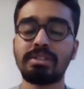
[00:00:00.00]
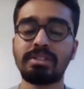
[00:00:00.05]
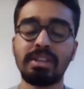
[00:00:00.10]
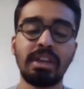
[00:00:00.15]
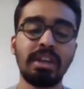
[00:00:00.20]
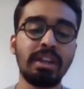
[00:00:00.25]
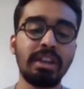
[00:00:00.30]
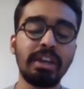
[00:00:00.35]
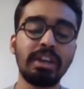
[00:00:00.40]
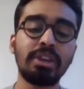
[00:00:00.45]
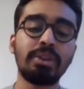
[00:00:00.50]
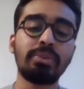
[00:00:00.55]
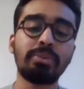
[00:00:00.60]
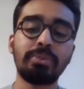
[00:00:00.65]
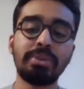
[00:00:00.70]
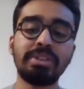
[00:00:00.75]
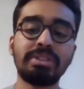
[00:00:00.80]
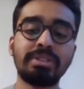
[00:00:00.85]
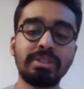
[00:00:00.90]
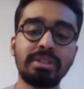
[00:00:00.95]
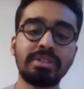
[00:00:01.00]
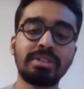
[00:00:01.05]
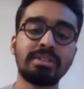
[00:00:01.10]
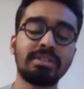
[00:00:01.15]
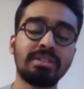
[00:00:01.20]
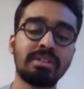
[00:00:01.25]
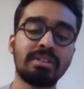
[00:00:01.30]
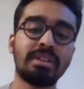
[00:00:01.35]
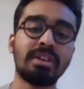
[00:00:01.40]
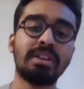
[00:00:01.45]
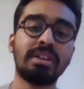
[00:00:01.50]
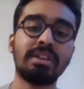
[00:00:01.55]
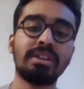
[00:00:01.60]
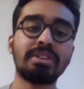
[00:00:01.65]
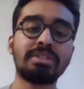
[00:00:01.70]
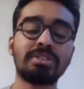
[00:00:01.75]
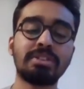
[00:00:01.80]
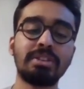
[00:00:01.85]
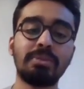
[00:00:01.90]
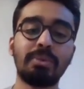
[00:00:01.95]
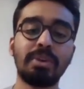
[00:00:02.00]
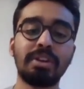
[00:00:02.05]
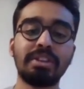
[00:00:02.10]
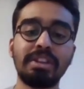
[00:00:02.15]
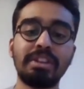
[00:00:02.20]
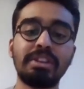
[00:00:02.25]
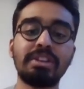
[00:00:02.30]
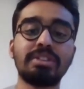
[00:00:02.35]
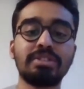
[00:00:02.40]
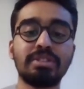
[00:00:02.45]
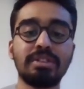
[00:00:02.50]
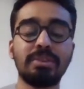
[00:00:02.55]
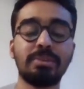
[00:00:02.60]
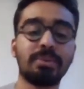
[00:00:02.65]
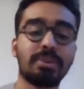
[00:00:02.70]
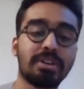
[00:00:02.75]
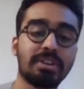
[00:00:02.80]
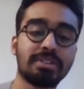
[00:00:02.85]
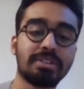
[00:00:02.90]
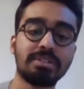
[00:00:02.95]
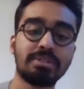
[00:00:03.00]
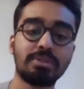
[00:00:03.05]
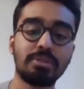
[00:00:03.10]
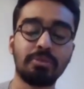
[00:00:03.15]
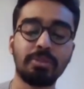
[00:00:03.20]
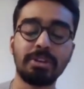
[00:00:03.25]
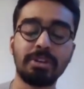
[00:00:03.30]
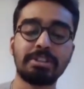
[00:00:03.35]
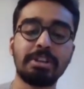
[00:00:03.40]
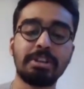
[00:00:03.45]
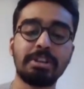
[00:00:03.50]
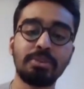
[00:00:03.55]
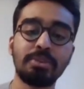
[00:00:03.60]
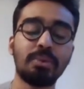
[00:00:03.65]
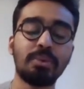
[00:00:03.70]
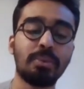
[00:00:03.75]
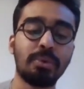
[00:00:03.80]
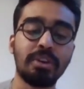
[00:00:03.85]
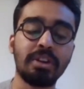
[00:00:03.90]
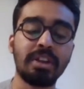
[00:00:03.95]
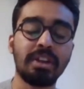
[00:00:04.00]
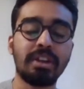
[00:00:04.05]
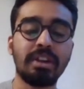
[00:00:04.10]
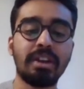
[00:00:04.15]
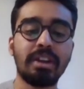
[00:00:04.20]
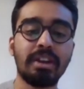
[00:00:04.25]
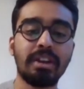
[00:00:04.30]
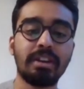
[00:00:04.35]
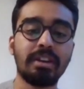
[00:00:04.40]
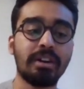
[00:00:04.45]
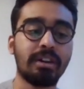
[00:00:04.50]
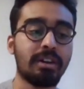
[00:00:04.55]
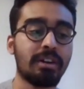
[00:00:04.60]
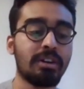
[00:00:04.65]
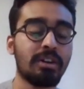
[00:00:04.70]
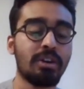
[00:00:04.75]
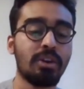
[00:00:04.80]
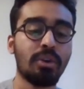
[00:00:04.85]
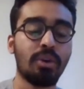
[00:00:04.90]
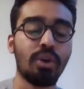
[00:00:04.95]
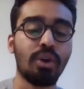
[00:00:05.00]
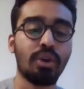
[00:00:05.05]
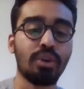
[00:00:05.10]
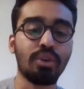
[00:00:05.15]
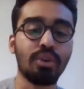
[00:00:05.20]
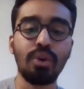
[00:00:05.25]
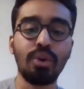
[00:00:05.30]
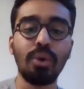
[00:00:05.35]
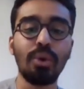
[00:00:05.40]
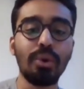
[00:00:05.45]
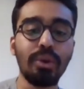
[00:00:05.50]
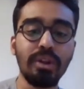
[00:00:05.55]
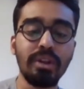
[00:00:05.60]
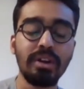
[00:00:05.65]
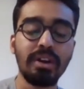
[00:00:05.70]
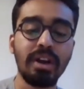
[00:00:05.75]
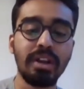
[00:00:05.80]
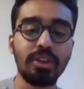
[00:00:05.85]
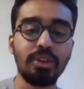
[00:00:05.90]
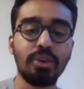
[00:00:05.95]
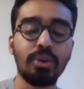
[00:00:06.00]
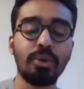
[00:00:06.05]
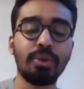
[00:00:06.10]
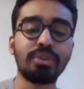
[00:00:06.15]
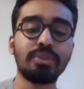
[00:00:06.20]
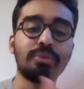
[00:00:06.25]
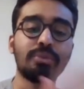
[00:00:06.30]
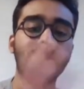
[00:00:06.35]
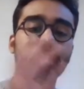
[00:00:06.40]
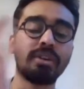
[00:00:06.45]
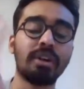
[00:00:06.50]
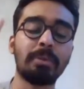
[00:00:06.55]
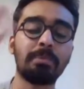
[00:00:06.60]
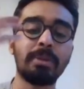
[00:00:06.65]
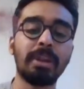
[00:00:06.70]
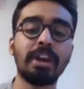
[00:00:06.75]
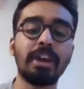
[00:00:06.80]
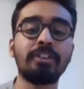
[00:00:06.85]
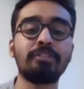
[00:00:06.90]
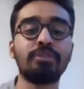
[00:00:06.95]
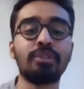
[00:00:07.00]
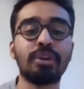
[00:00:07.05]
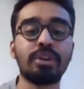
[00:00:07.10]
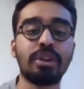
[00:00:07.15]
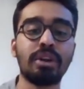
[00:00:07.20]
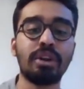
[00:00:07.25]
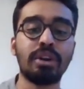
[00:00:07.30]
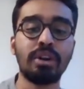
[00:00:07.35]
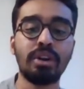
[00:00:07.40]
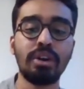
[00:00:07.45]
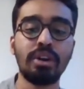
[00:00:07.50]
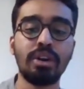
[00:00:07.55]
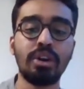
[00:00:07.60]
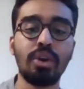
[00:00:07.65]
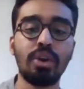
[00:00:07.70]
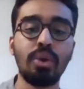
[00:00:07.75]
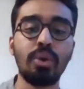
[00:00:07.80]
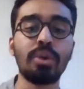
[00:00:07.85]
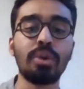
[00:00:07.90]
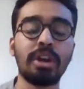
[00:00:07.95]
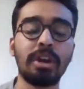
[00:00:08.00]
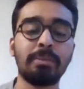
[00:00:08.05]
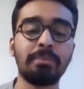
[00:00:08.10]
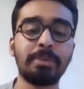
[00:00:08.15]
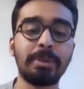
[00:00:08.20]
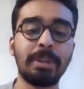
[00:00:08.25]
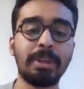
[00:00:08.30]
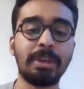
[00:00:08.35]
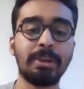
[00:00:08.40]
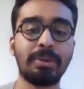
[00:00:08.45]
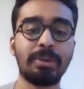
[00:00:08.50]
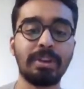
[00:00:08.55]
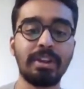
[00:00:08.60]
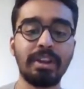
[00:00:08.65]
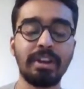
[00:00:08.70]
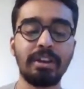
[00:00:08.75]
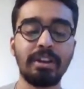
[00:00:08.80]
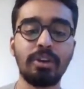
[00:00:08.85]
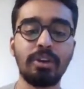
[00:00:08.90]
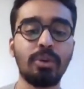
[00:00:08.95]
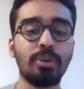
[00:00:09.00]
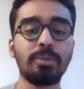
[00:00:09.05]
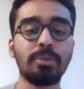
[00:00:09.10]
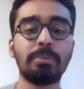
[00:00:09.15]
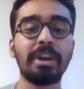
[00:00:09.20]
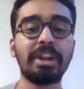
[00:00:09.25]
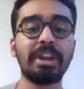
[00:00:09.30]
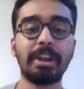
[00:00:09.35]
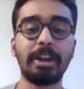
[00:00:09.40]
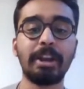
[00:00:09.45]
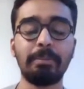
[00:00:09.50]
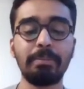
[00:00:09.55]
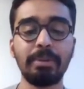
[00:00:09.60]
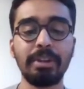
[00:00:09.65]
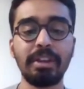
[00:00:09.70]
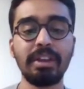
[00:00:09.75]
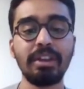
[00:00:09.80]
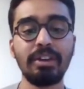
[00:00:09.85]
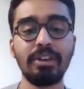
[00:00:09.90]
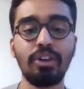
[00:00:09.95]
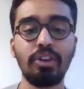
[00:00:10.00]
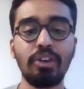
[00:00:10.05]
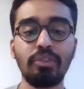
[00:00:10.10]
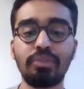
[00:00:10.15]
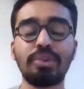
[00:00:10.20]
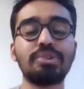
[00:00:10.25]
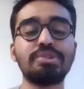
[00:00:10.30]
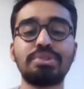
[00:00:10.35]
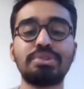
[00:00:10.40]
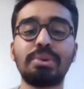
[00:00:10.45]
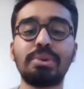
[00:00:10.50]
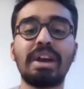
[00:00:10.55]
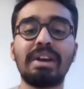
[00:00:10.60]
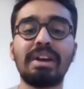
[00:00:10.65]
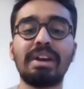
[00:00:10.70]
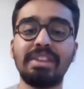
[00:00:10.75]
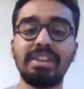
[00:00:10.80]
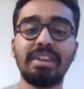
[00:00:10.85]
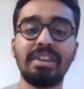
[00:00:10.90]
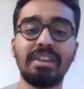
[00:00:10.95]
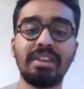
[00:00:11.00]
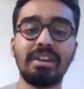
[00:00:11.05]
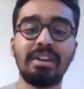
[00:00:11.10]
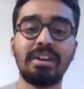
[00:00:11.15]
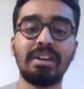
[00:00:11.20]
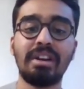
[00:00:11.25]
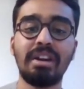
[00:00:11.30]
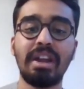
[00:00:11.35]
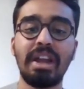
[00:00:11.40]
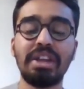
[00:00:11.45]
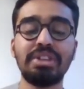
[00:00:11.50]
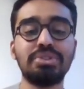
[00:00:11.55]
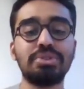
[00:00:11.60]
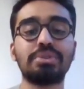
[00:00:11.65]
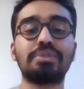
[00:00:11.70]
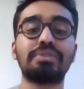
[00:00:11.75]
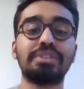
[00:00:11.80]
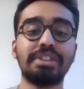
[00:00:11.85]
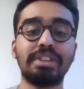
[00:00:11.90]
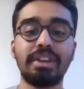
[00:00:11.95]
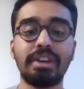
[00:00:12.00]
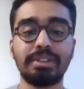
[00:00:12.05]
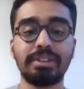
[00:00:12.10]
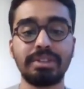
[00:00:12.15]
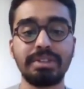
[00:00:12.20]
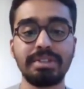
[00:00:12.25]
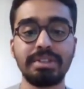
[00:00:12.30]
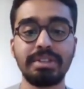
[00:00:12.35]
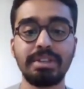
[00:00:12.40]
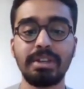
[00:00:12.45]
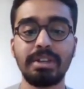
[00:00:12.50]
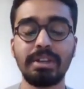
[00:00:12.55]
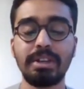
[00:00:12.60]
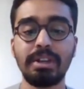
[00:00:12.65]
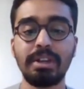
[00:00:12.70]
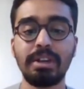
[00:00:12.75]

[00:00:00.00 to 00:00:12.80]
say like your research is in an industry where the industry works. So for example, you work in like uh, on coal and you're going to work applying for a coal company or like a coal mining company. Of course, you'll have the uh, edge over the others.